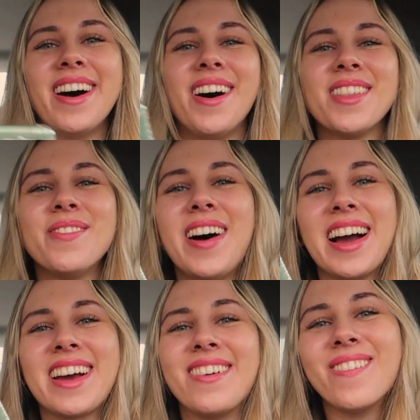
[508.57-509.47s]
All the
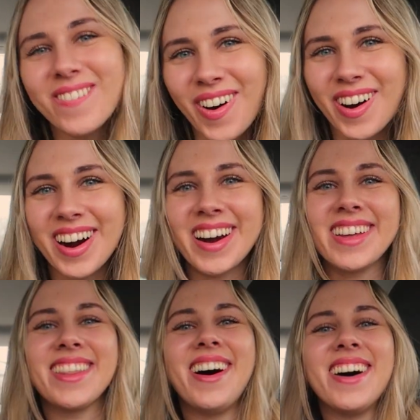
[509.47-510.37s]
back and
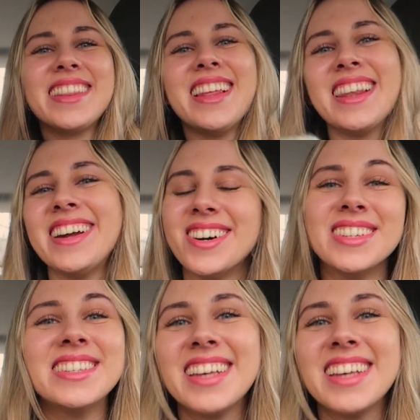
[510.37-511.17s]
forth, all the little